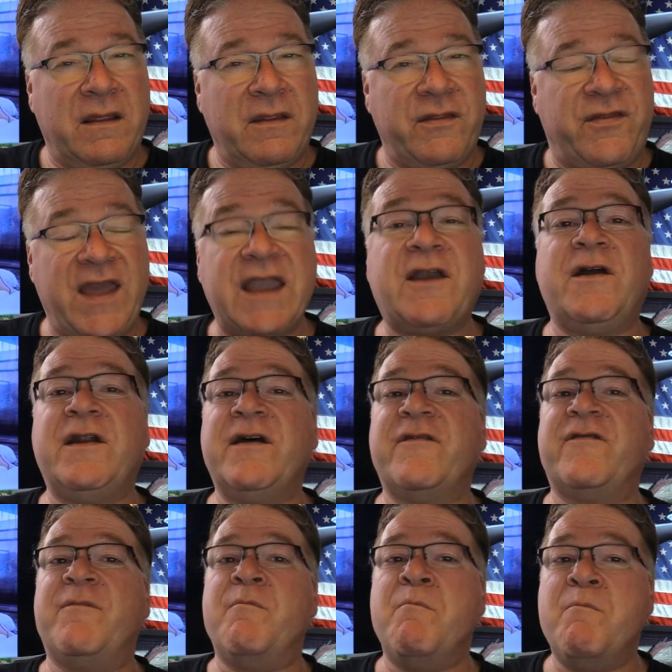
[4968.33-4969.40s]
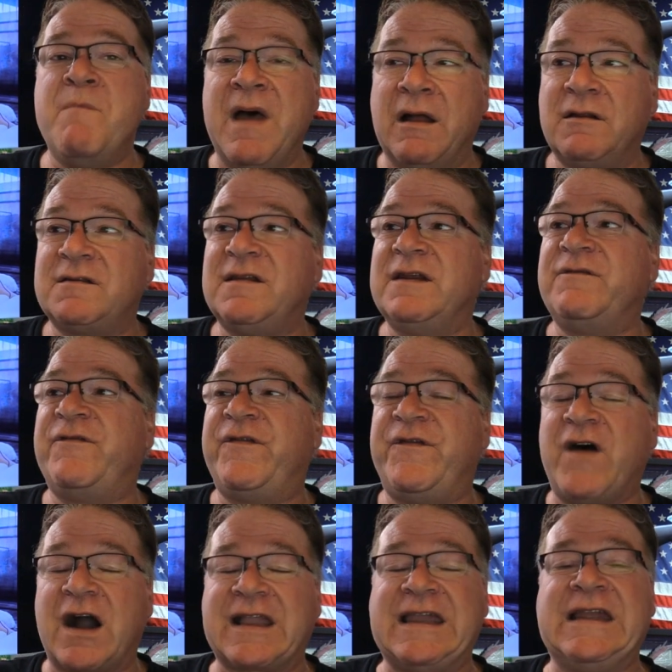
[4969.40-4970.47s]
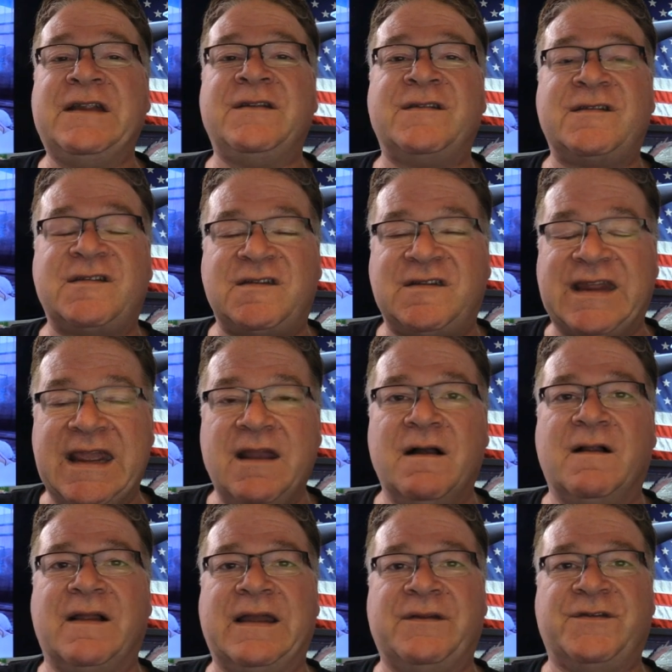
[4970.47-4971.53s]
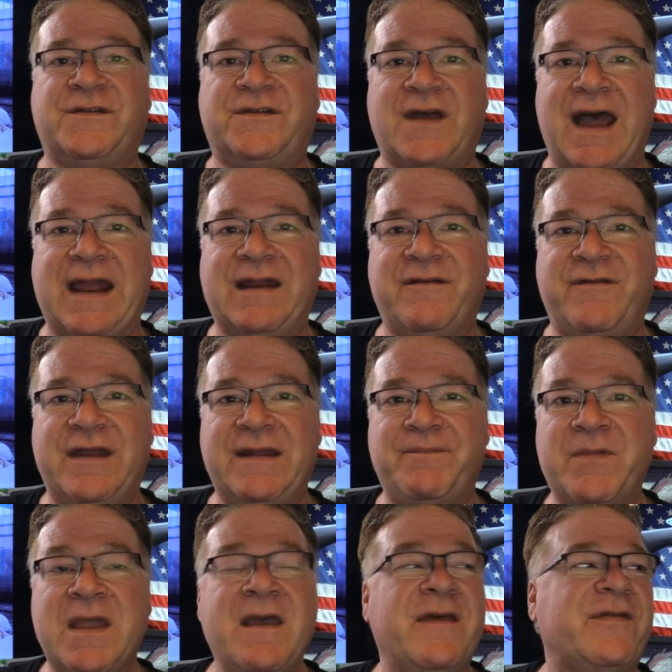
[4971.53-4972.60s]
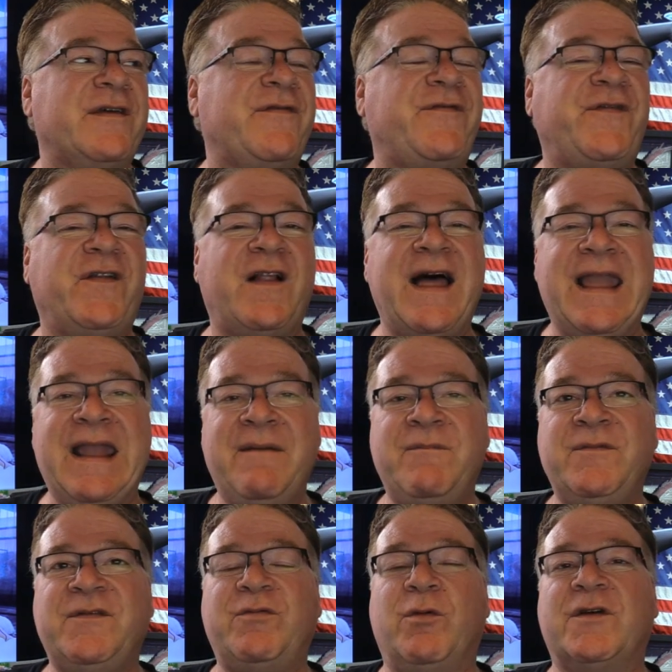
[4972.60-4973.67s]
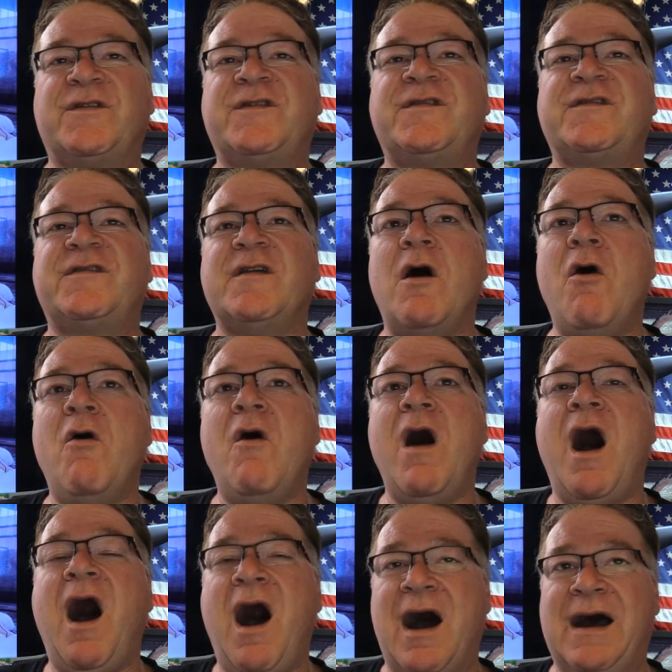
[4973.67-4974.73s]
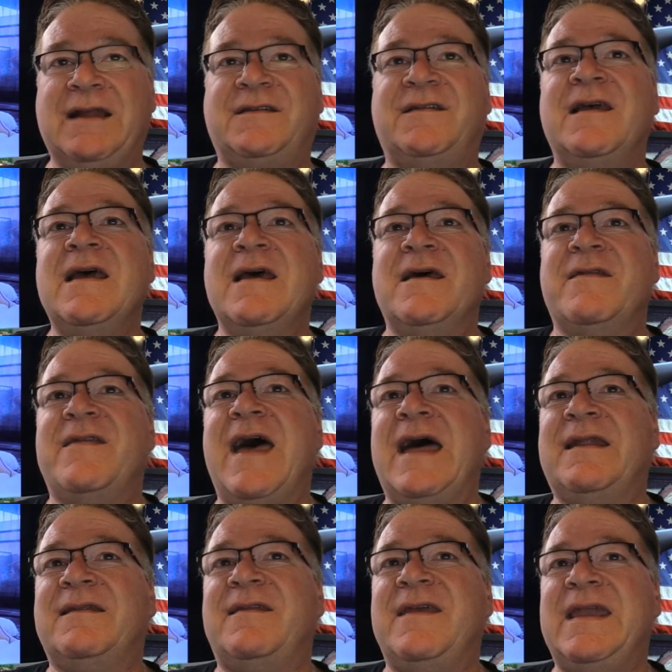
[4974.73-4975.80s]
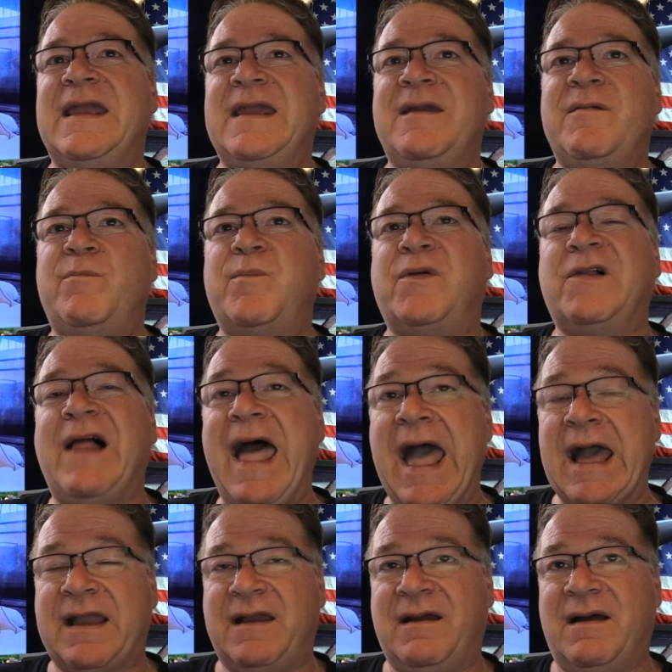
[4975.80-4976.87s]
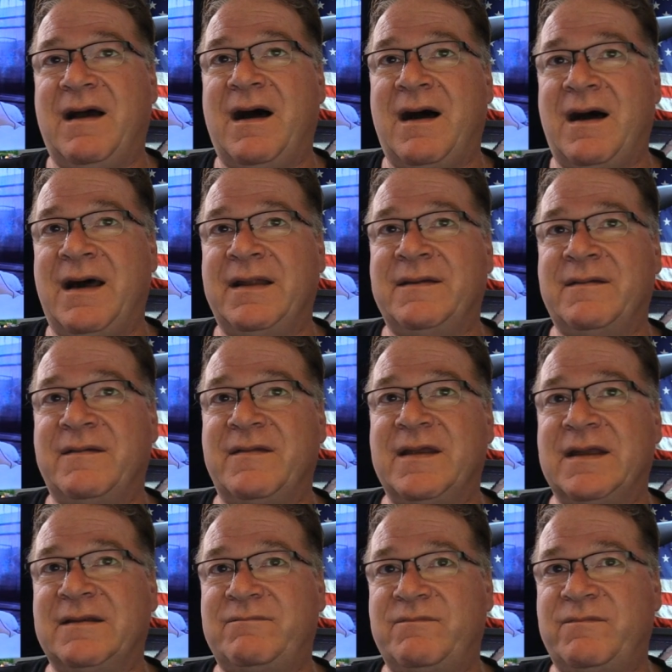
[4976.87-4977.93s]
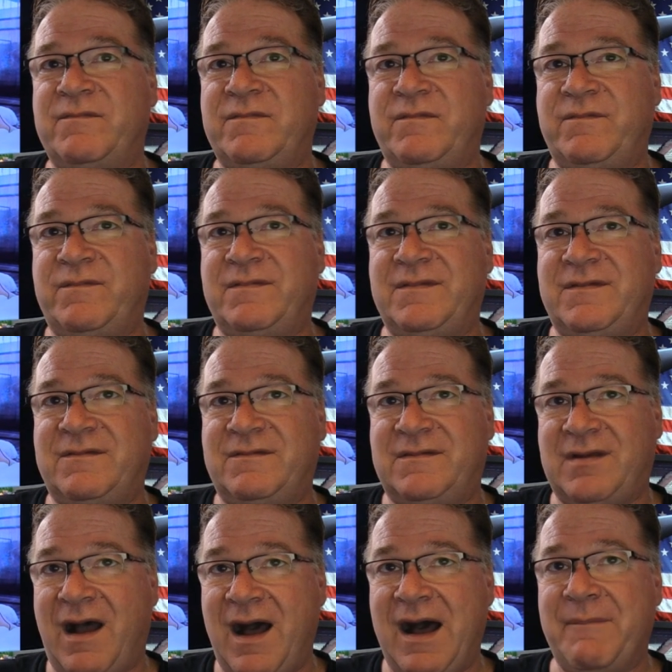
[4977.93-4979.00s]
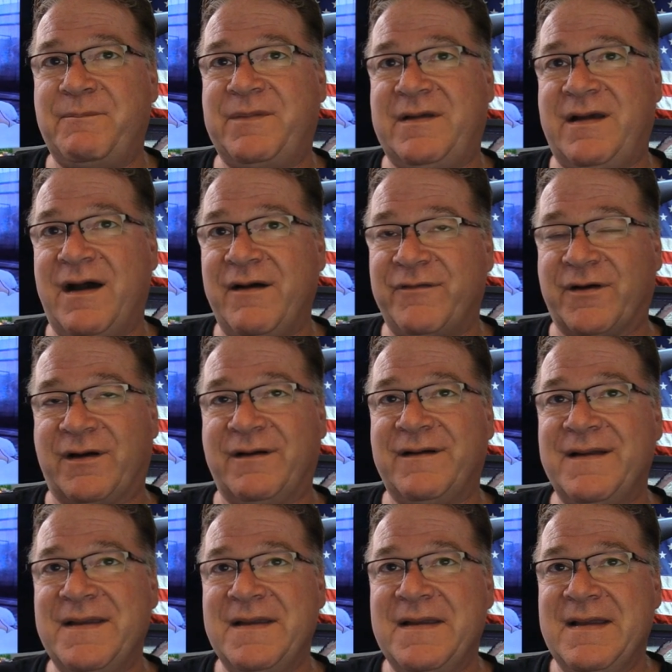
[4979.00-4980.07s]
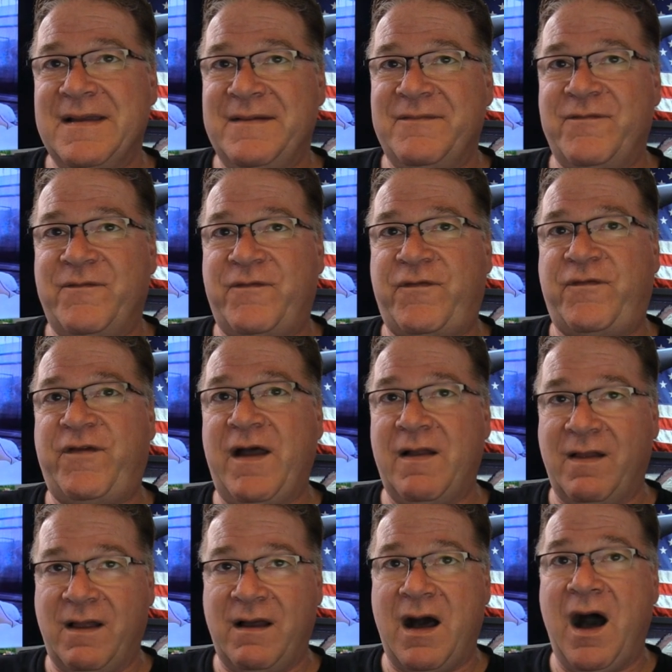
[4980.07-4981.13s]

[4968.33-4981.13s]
They could have melted fucking steel inside of it. The flames were so hot that the plaque on the top cover fell